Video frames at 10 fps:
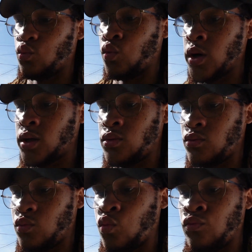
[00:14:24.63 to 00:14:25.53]
what
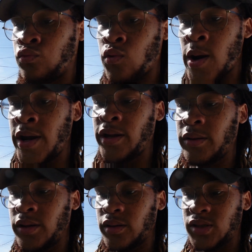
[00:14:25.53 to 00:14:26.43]
rain
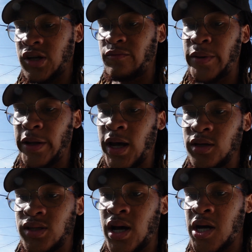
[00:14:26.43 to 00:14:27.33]
and stuff being
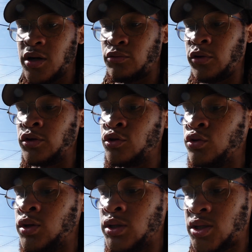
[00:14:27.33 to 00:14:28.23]
outside could really do
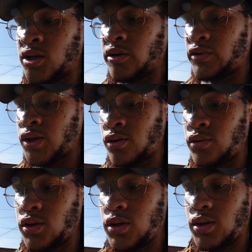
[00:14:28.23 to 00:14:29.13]
to this stuff. So
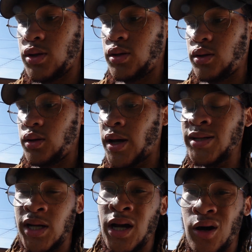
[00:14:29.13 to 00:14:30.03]

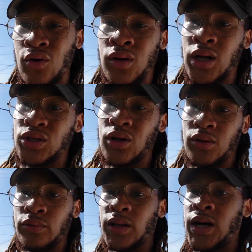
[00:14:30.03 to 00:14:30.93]
as I got older, I started
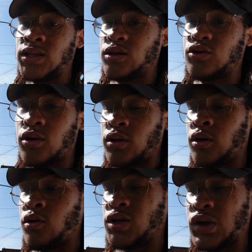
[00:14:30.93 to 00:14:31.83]
to realize, I started to
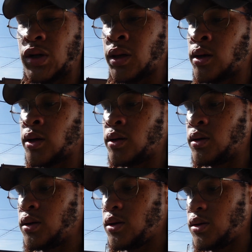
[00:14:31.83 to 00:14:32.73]
know, I started to learn.
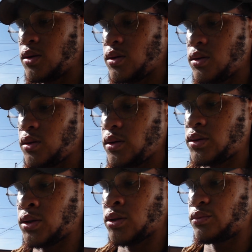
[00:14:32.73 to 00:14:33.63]

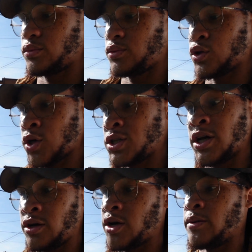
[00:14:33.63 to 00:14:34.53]
So I started
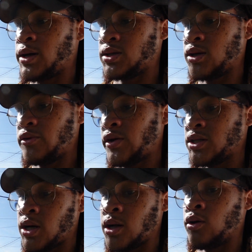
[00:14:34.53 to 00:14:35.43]
taking care of my stuff as
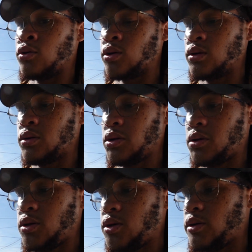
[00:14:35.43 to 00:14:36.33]
I got older.
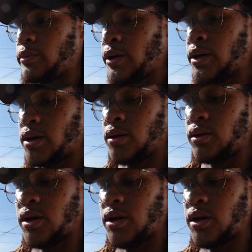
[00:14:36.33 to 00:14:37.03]
But yeah, other than